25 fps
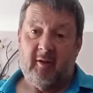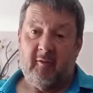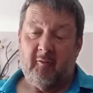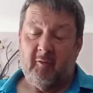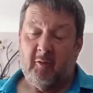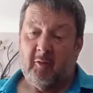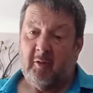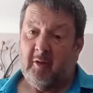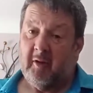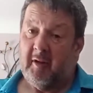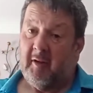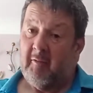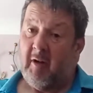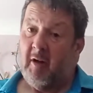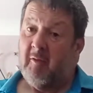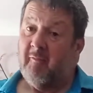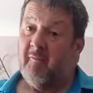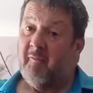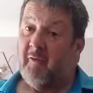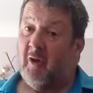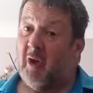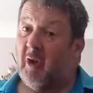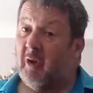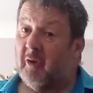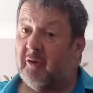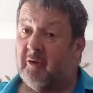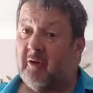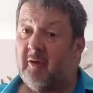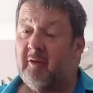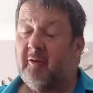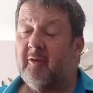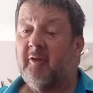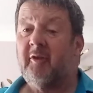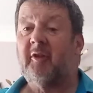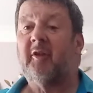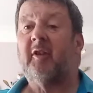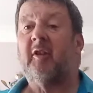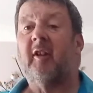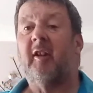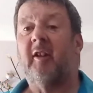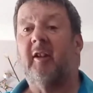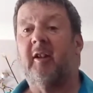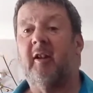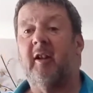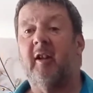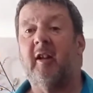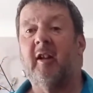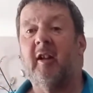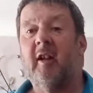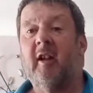They've all got their own versions, and
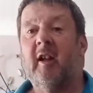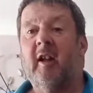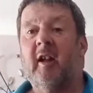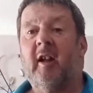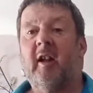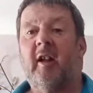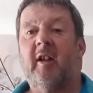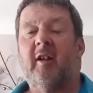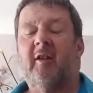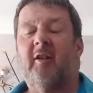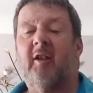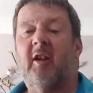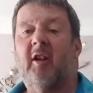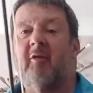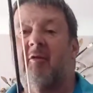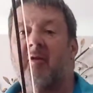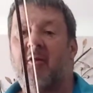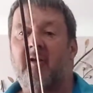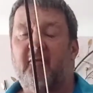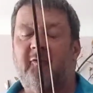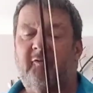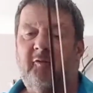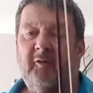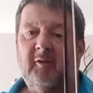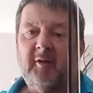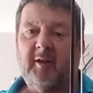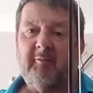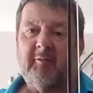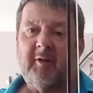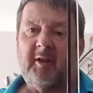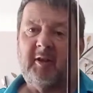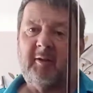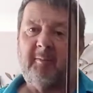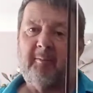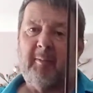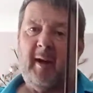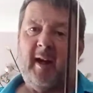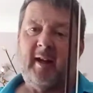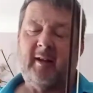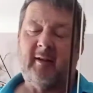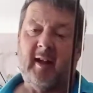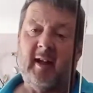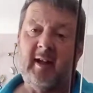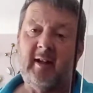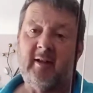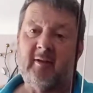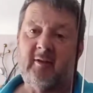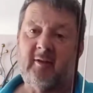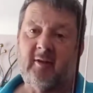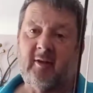they're, you know, I fully respect
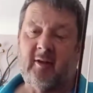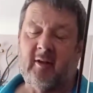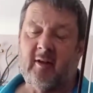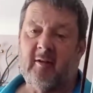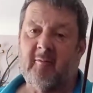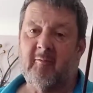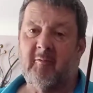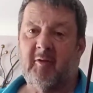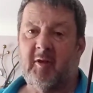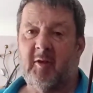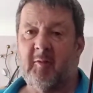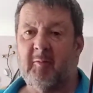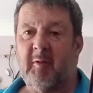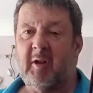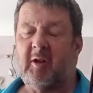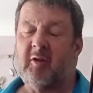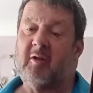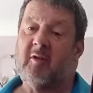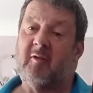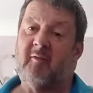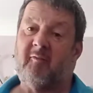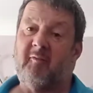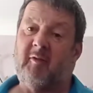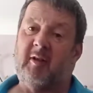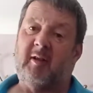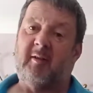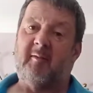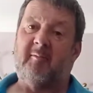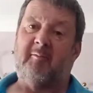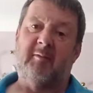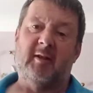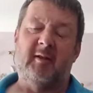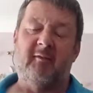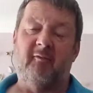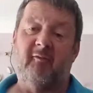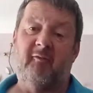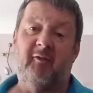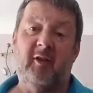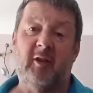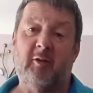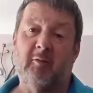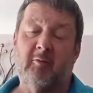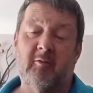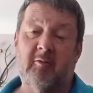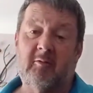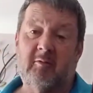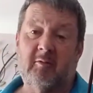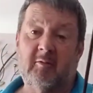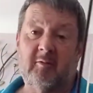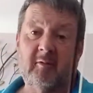that, especially with
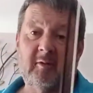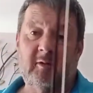fiddle,